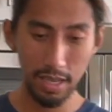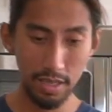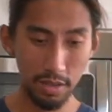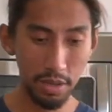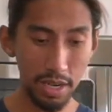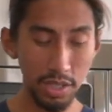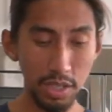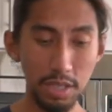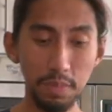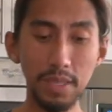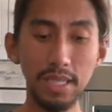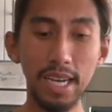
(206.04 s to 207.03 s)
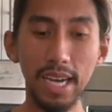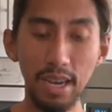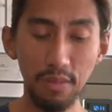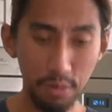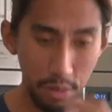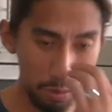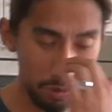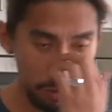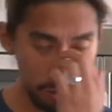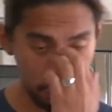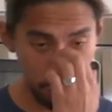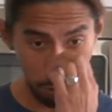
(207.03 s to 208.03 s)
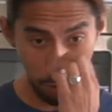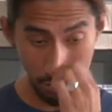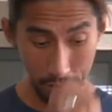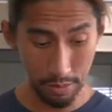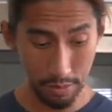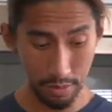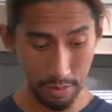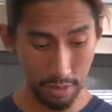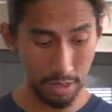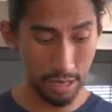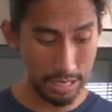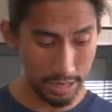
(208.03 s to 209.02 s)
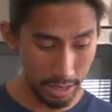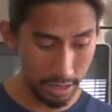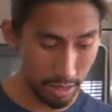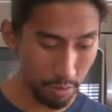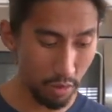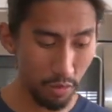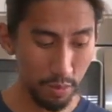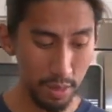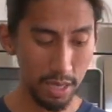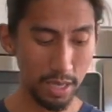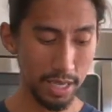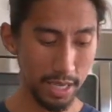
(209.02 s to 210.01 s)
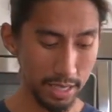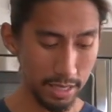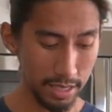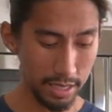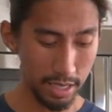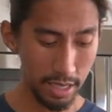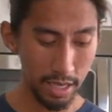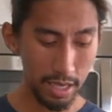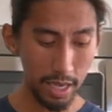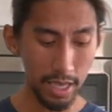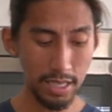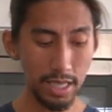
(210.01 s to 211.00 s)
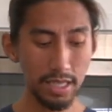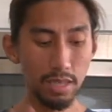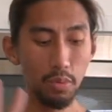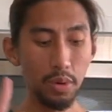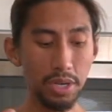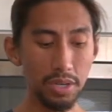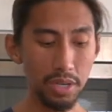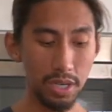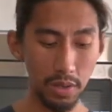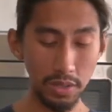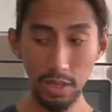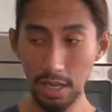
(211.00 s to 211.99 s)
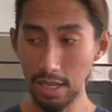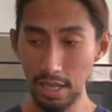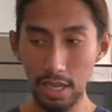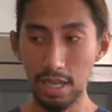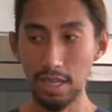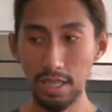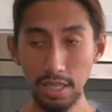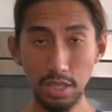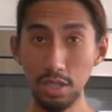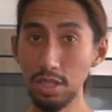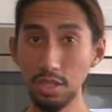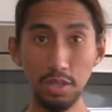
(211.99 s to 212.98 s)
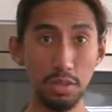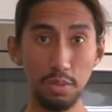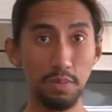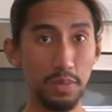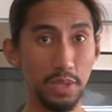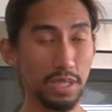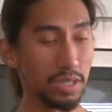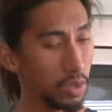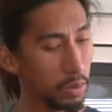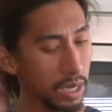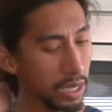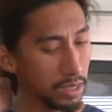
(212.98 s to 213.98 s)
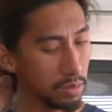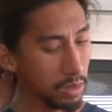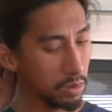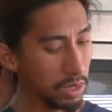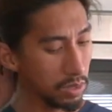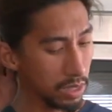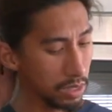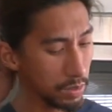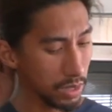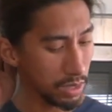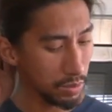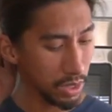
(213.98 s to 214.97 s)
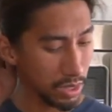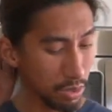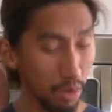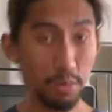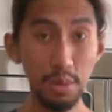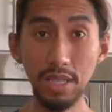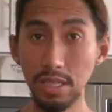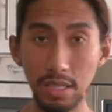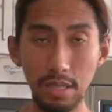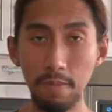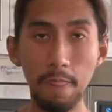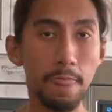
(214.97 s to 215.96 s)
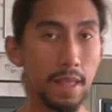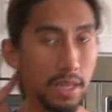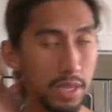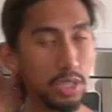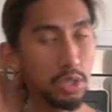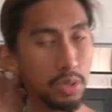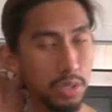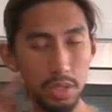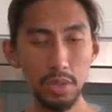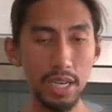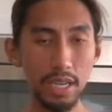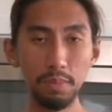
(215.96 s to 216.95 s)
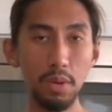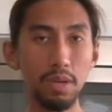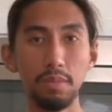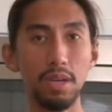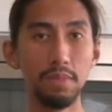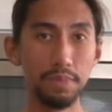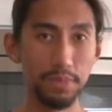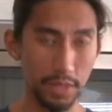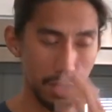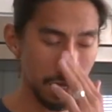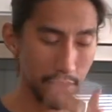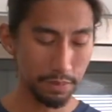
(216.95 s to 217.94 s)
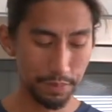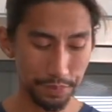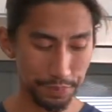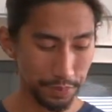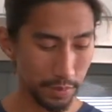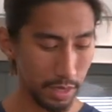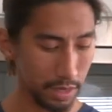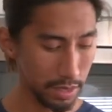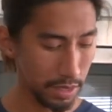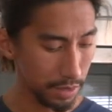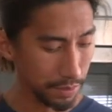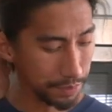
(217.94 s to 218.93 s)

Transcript: the relationship is halfway moving forward. I sense the movement, yes. I sense the wondering also, like, this is just you. There's no one else between you and this person, because two of wands, they choose you like a Pokemon, okay? Let's see.